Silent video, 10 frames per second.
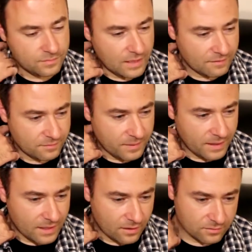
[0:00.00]
have a
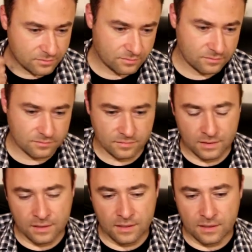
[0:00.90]
payout
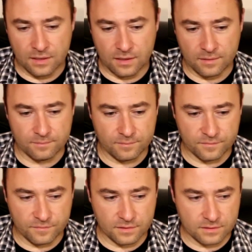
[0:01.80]

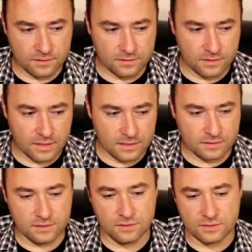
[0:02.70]

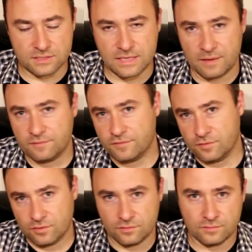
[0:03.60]
the same
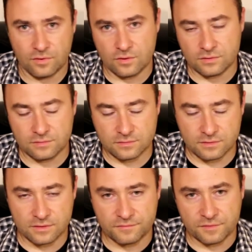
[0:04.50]
for all
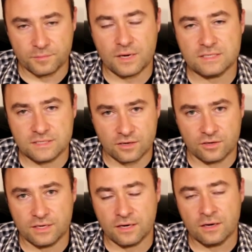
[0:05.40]
the different prizes that are
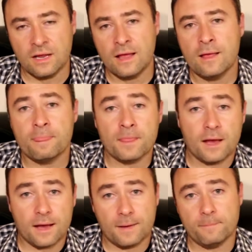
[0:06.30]
in there.
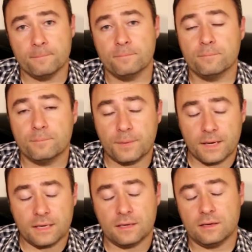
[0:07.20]

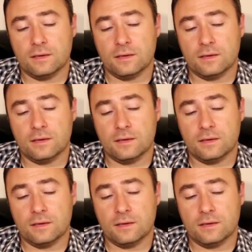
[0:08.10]
But